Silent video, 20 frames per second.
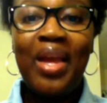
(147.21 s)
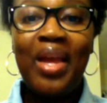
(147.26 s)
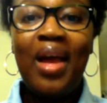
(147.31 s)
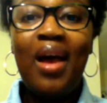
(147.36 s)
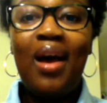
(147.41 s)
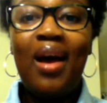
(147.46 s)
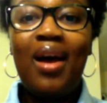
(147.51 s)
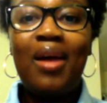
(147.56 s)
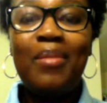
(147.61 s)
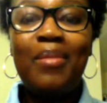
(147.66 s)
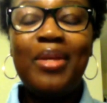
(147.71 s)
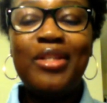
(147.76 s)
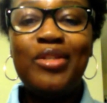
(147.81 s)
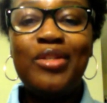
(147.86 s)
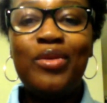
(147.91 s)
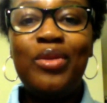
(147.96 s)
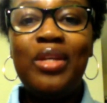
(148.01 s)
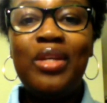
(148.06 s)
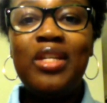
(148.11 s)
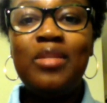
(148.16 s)
And so
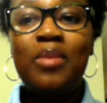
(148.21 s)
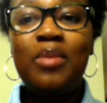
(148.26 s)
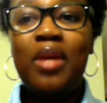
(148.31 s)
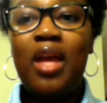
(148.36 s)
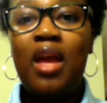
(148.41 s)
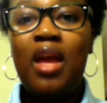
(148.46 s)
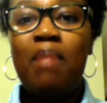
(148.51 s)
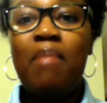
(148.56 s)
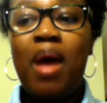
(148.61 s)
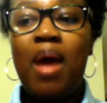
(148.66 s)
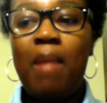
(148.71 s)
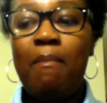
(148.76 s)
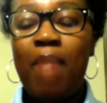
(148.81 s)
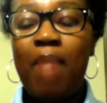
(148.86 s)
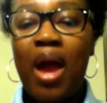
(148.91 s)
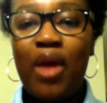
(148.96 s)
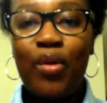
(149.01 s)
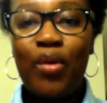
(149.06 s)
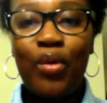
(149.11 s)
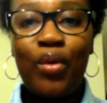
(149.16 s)
these became my
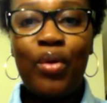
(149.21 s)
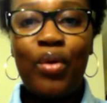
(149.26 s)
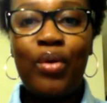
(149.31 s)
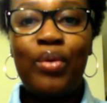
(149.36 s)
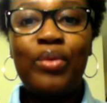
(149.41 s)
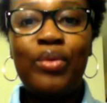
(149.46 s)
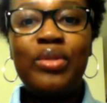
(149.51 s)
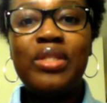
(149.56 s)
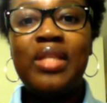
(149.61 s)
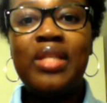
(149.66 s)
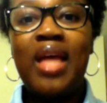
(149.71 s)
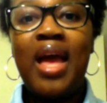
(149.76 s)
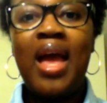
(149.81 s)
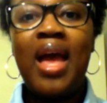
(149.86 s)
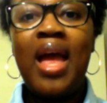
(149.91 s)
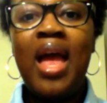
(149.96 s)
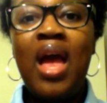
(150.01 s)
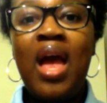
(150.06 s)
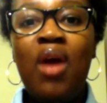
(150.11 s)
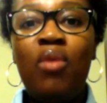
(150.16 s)
micro goals that
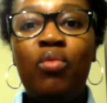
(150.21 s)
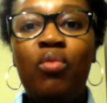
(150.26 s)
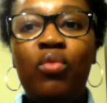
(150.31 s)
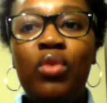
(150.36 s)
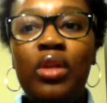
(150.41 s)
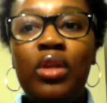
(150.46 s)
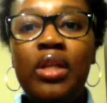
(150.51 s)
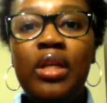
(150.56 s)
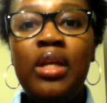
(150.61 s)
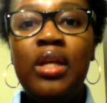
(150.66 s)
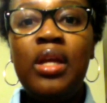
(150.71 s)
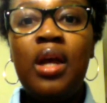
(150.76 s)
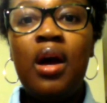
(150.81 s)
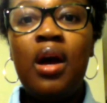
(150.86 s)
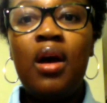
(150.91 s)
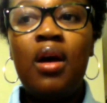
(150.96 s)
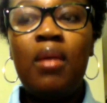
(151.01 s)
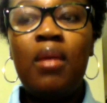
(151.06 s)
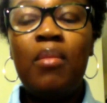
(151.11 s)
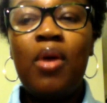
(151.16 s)
really
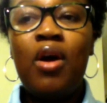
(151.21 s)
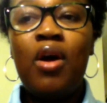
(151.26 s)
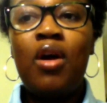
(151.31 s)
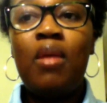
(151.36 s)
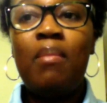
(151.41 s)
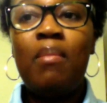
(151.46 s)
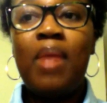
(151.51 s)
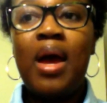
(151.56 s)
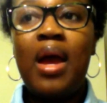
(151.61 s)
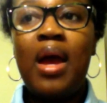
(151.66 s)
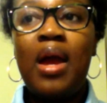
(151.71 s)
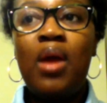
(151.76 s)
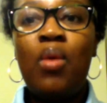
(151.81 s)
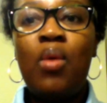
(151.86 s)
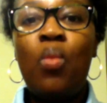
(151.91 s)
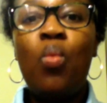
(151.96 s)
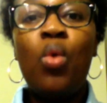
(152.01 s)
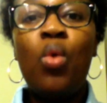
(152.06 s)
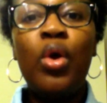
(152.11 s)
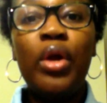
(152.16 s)
are my
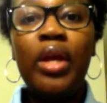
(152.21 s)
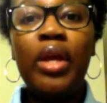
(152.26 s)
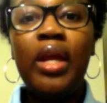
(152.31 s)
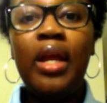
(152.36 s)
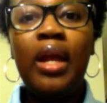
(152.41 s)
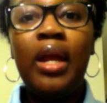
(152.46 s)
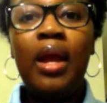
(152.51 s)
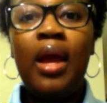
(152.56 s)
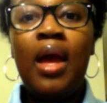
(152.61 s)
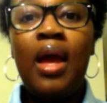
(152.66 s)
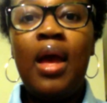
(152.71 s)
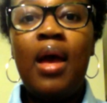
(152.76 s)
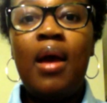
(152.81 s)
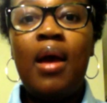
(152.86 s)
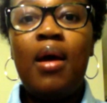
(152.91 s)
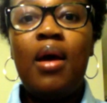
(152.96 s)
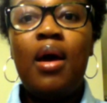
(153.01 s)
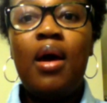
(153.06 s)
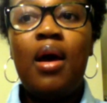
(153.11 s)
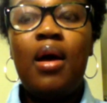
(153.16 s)
working
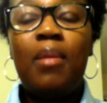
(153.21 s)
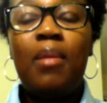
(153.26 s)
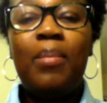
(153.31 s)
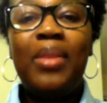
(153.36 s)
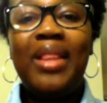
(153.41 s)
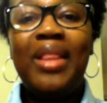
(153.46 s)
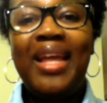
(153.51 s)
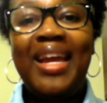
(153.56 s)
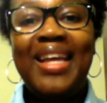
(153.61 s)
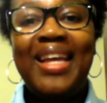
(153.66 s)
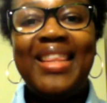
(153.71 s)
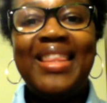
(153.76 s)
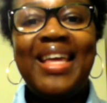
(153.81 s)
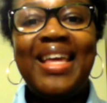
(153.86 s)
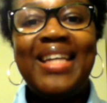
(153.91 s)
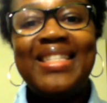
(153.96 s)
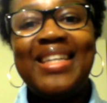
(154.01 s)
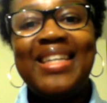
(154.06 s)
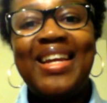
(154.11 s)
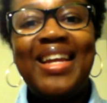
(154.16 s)
plan that's
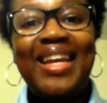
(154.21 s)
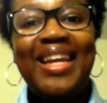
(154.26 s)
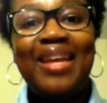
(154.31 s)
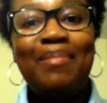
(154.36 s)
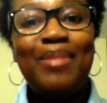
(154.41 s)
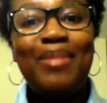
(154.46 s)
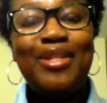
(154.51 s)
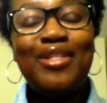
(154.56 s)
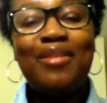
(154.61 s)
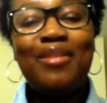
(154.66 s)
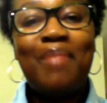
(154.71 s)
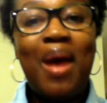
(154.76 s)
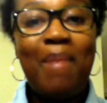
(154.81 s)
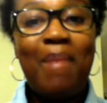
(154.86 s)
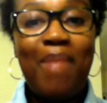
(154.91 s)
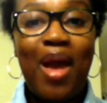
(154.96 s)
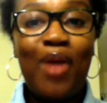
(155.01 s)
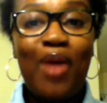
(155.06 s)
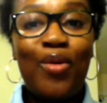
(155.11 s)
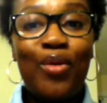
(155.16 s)
going to get me to my
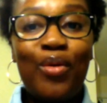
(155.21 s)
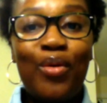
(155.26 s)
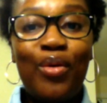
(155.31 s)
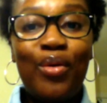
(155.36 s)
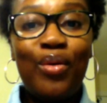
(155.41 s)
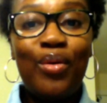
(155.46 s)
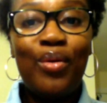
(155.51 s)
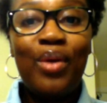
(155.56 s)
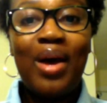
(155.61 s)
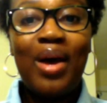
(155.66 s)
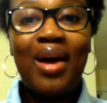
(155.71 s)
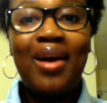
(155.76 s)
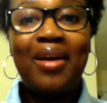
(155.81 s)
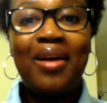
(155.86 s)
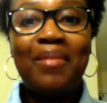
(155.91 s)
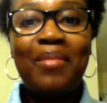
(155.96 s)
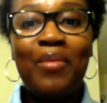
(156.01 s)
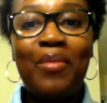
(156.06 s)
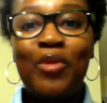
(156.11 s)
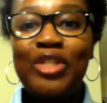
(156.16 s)
macro goal,
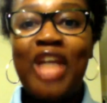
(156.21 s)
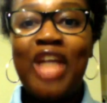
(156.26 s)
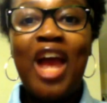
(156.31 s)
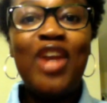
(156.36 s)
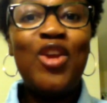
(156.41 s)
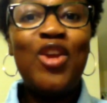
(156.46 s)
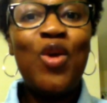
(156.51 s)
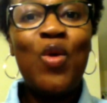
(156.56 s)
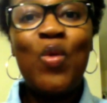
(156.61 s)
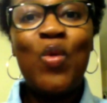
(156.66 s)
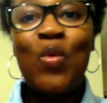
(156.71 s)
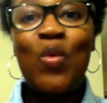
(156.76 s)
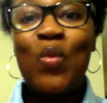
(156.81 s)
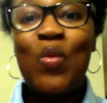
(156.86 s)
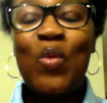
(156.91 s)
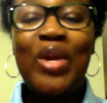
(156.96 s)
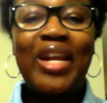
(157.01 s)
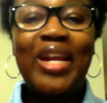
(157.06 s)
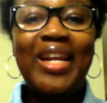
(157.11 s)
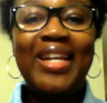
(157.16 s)
which I know what it
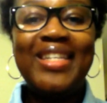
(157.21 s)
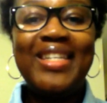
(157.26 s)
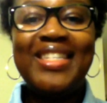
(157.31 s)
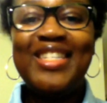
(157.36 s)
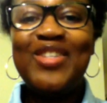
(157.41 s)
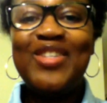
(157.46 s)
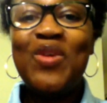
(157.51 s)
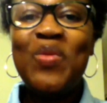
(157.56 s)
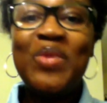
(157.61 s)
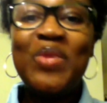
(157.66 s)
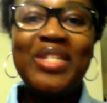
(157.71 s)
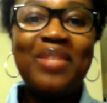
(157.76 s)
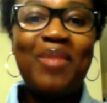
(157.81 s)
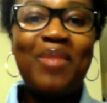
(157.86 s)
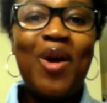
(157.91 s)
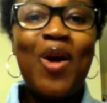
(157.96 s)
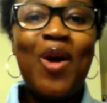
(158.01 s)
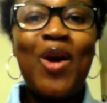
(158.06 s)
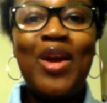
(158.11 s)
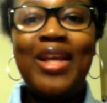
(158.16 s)
is. It's always in my
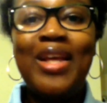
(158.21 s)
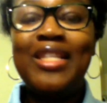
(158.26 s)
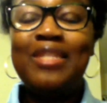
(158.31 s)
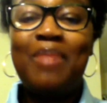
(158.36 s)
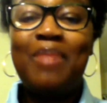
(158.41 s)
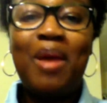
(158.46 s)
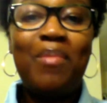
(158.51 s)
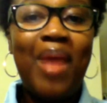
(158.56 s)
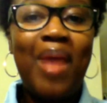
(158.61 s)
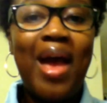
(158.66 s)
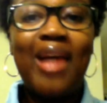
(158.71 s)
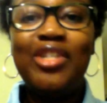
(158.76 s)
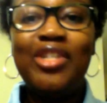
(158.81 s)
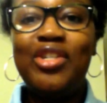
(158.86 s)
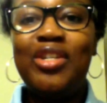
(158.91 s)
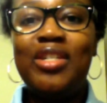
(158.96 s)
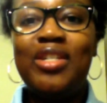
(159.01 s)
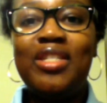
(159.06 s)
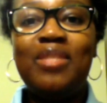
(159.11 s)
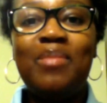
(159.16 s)
heart. It's my passion.
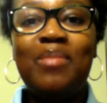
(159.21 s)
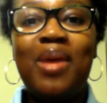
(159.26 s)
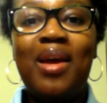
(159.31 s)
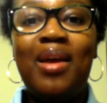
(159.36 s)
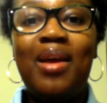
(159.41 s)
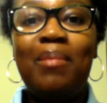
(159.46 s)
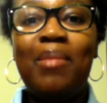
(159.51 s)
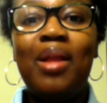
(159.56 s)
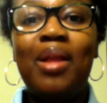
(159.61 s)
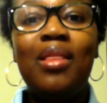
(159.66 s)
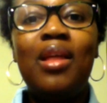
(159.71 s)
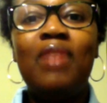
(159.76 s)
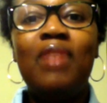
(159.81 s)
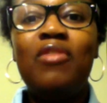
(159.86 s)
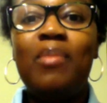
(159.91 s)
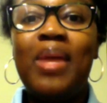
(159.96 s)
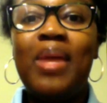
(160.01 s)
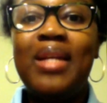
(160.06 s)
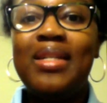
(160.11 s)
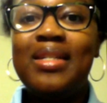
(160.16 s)
It's my love and my
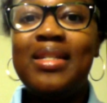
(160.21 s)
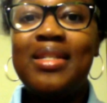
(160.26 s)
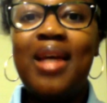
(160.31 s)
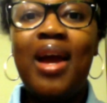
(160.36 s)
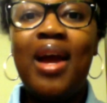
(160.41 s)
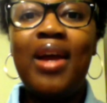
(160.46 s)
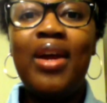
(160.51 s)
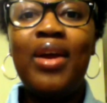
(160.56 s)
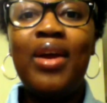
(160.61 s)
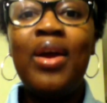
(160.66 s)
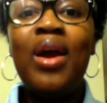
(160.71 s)
desire.